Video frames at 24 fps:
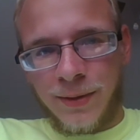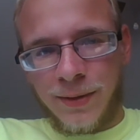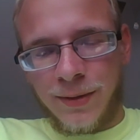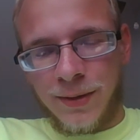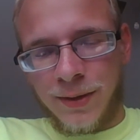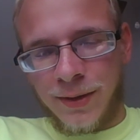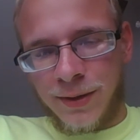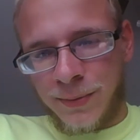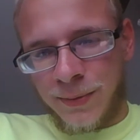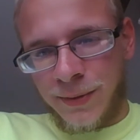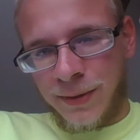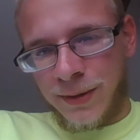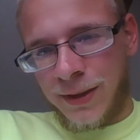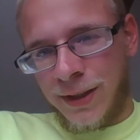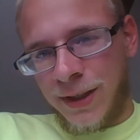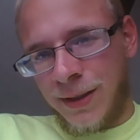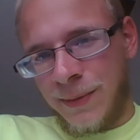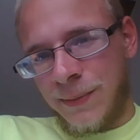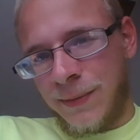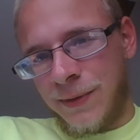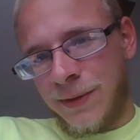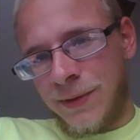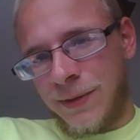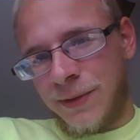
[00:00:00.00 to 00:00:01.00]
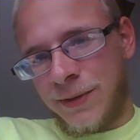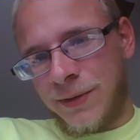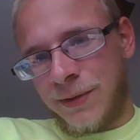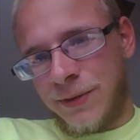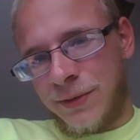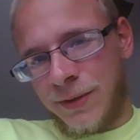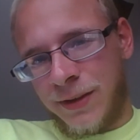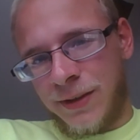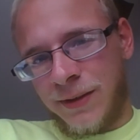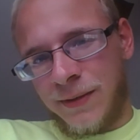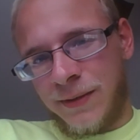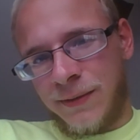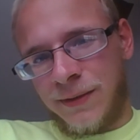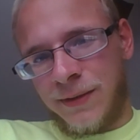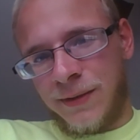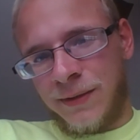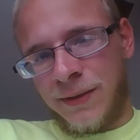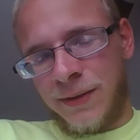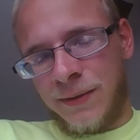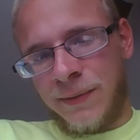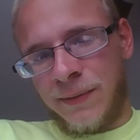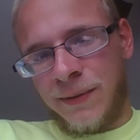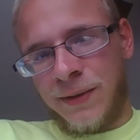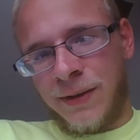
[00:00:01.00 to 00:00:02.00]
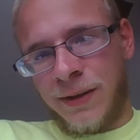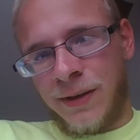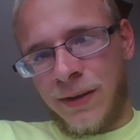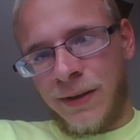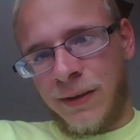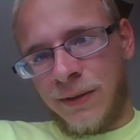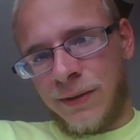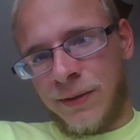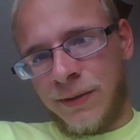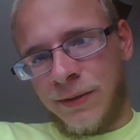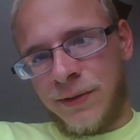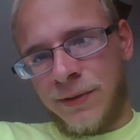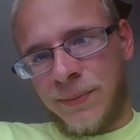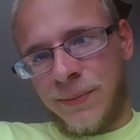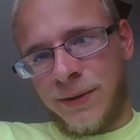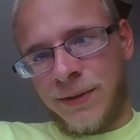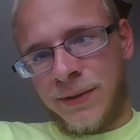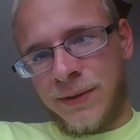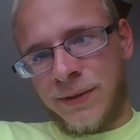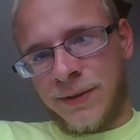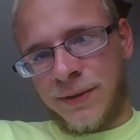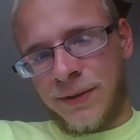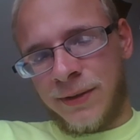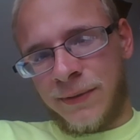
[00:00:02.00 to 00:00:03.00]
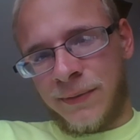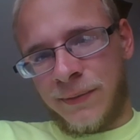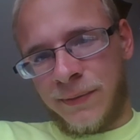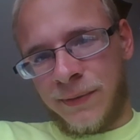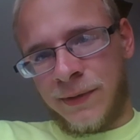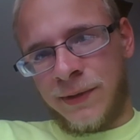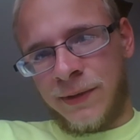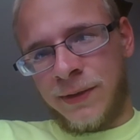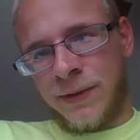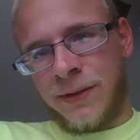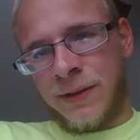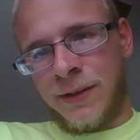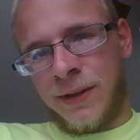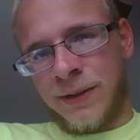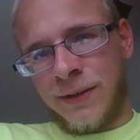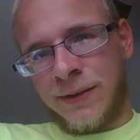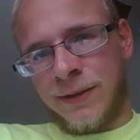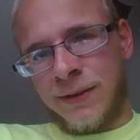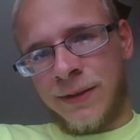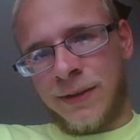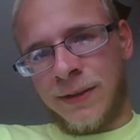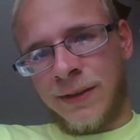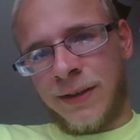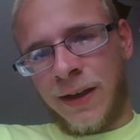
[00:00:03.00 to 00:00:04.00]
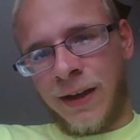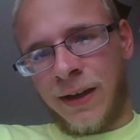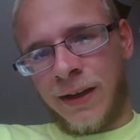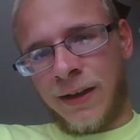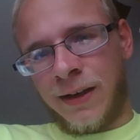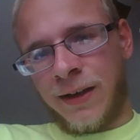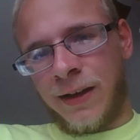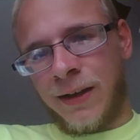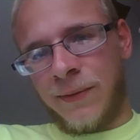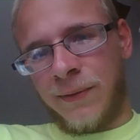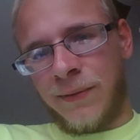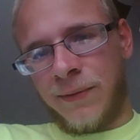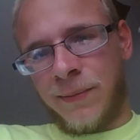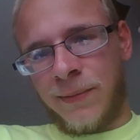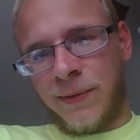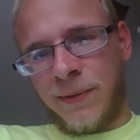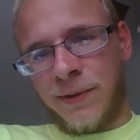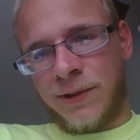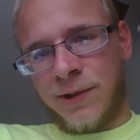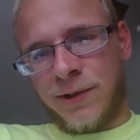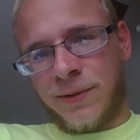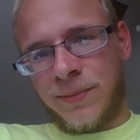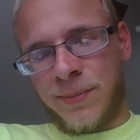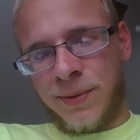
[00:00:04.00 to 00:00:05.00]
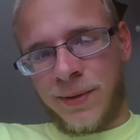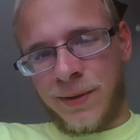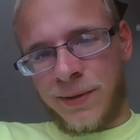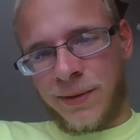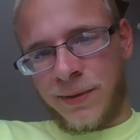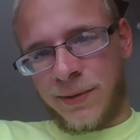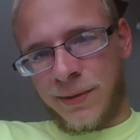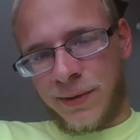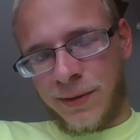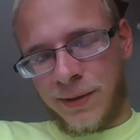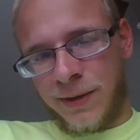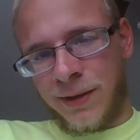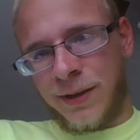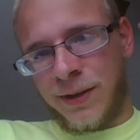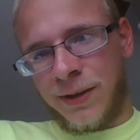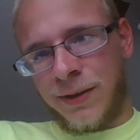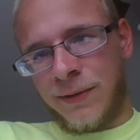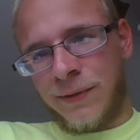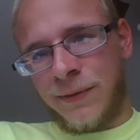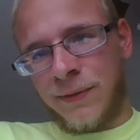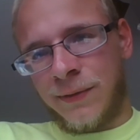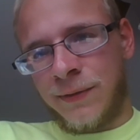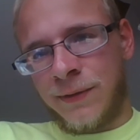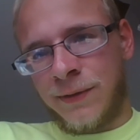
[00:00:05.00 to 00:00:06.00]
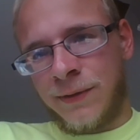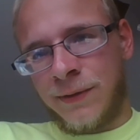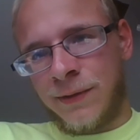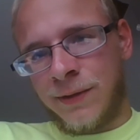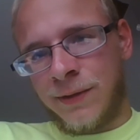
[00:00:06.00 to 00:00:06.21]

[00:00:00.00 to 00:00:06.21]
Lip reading: It's what gave me the strength to leave college because I've realized like I could have a much better life